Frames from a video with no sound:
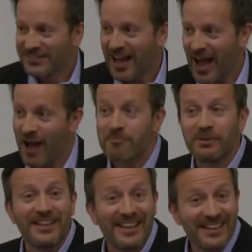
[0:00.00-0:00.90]

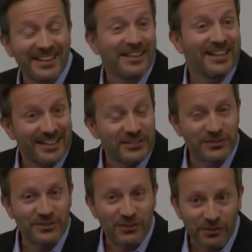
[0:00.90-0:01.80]
happening is
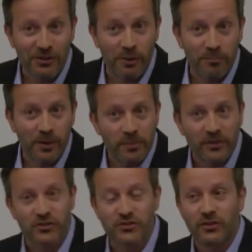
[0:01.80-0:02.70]
in Europe,
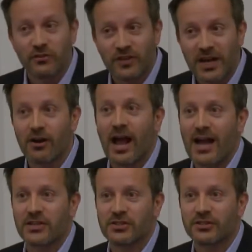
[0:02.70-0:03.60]
because their
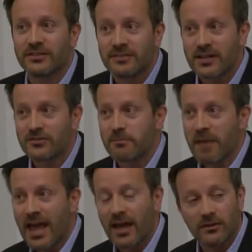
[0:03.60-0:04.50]

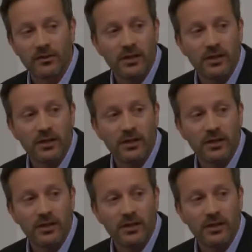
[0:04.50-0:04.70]
demand